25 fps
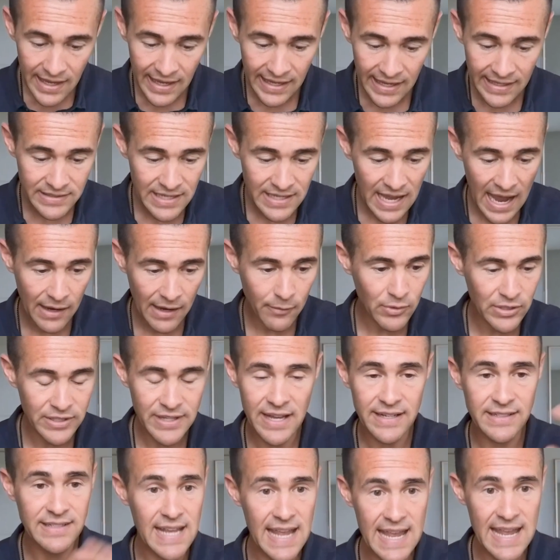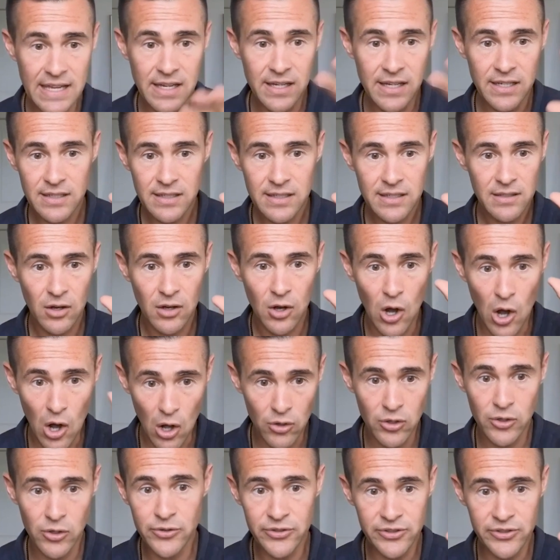is I would then take
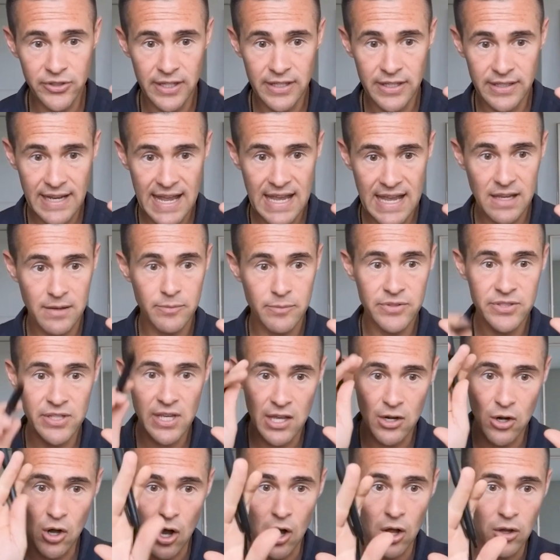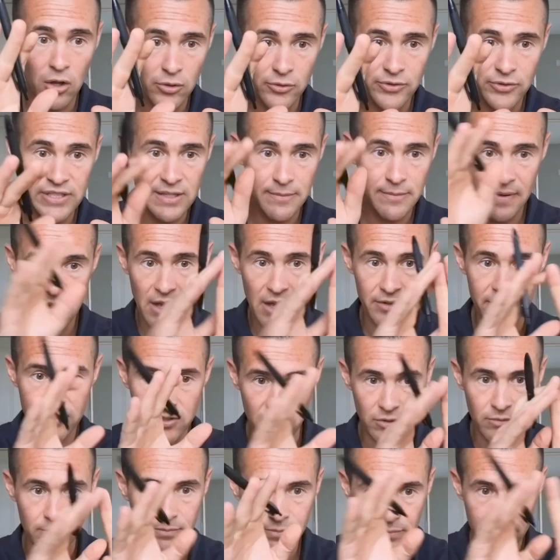all those lit names and all those
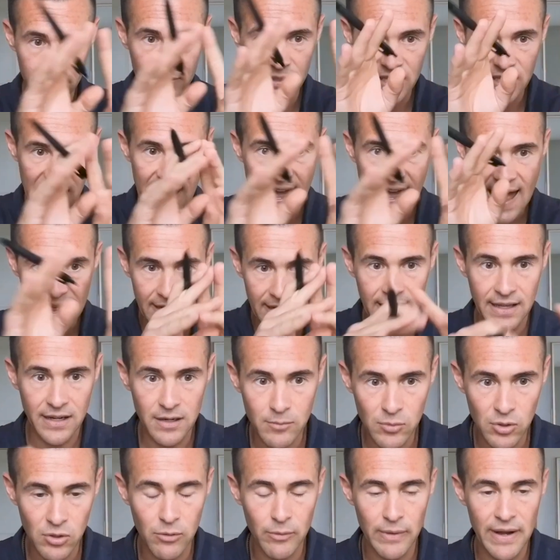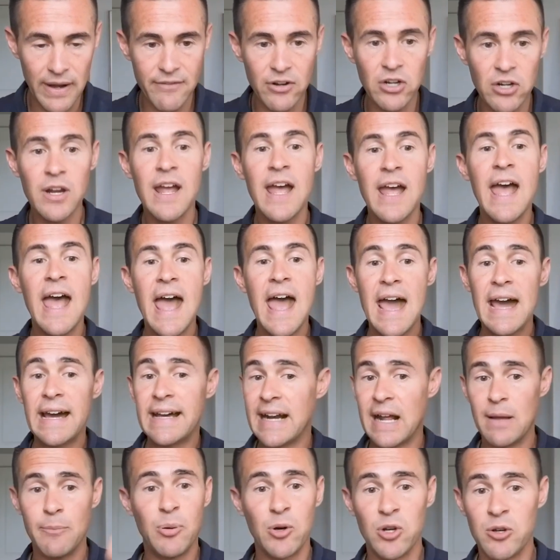emails, concatenate them or whatever,
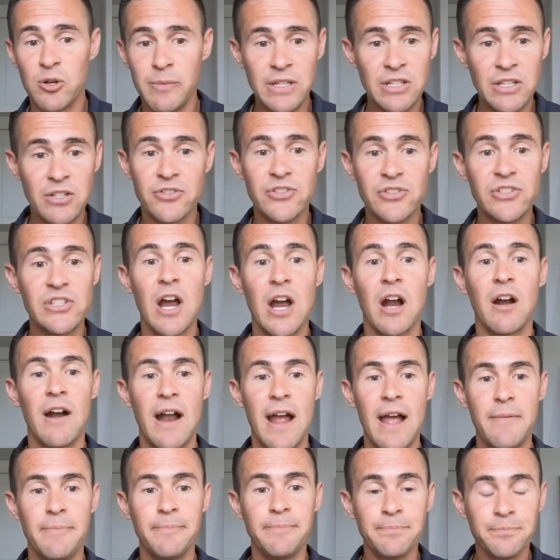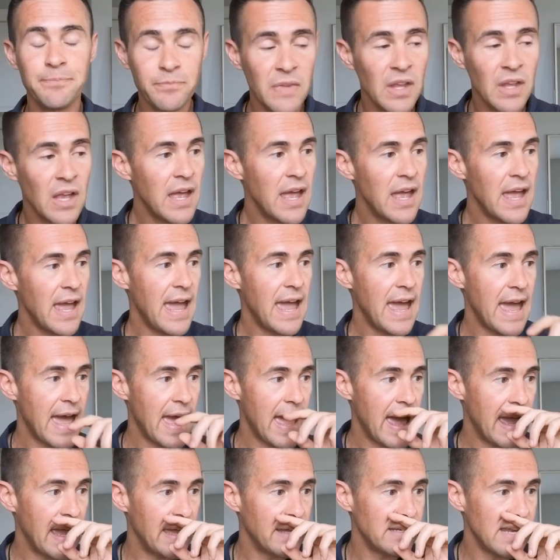and I put them in your CRM.
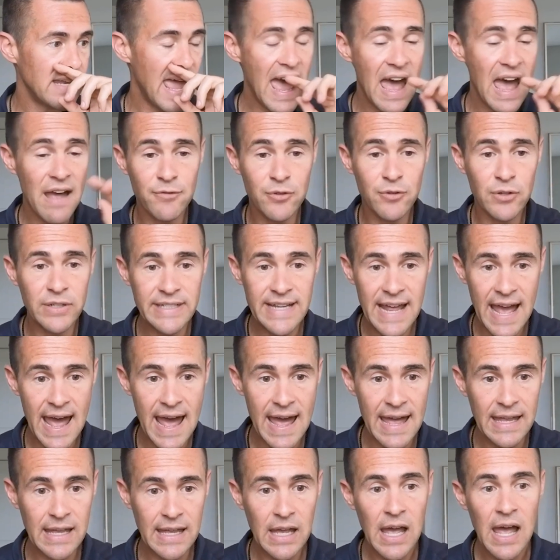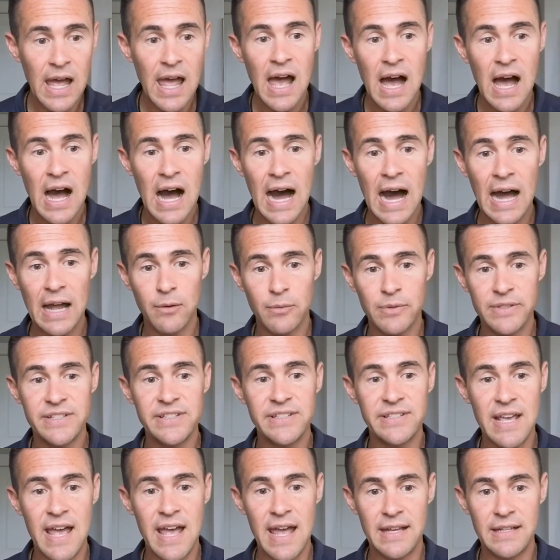And every day I would
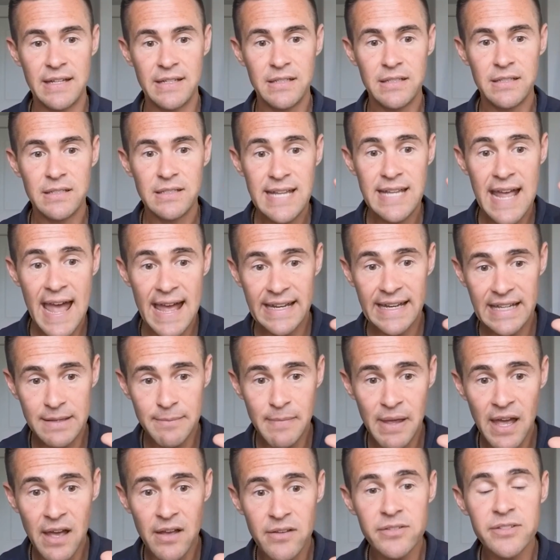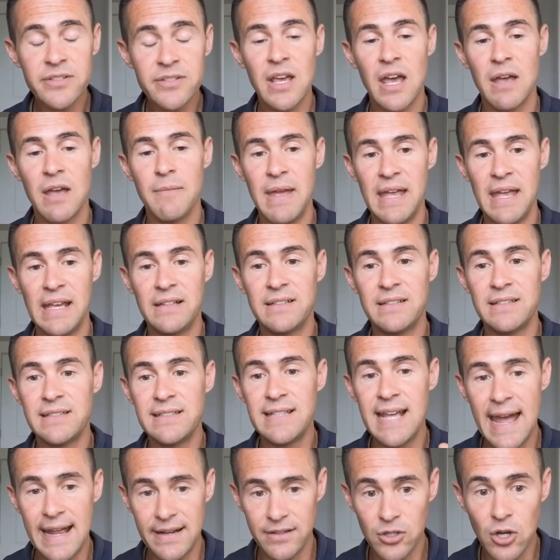send 10 emails and make
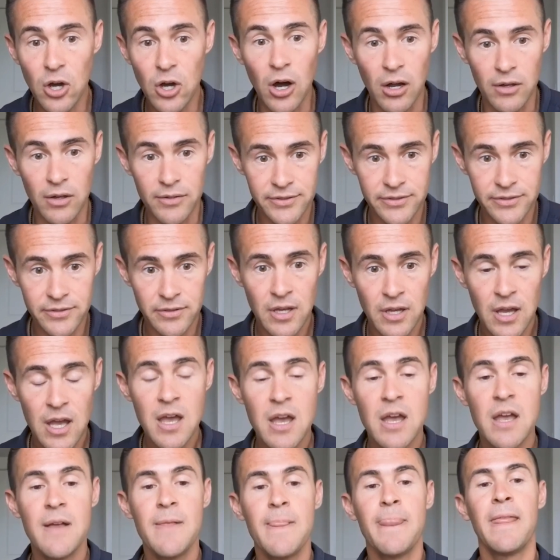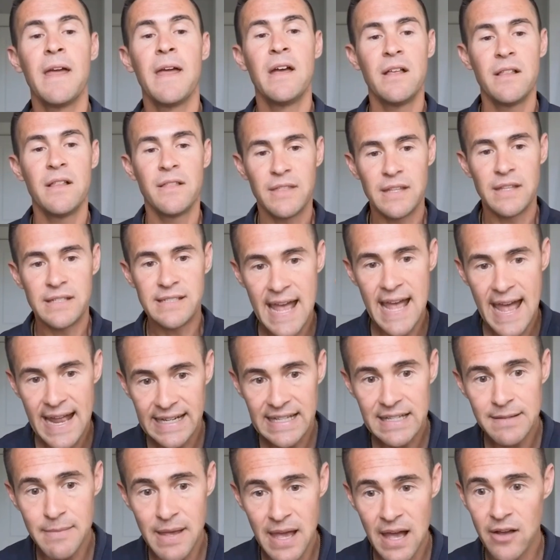10 calls. The 10
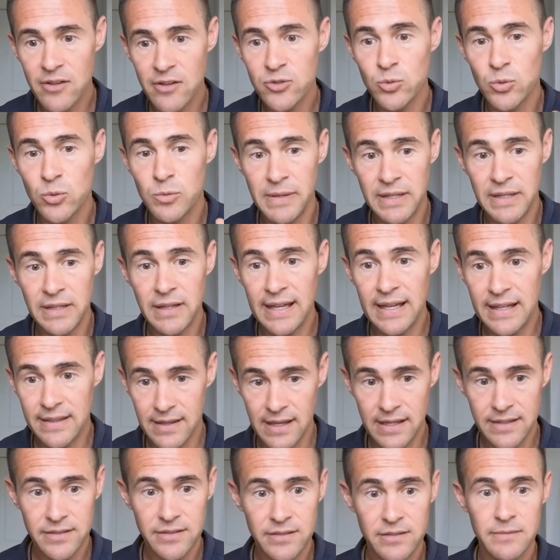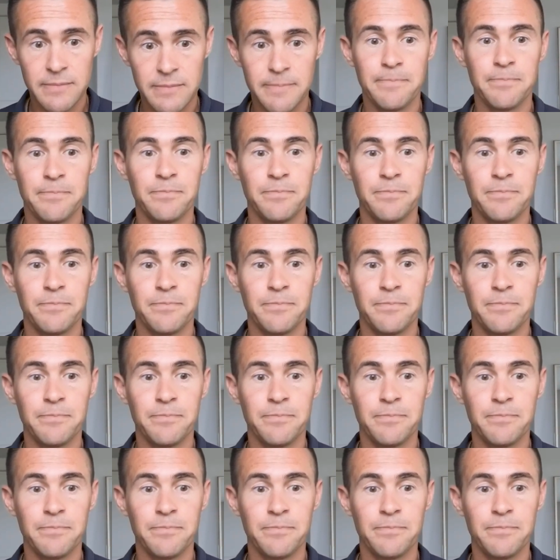emails would be like this.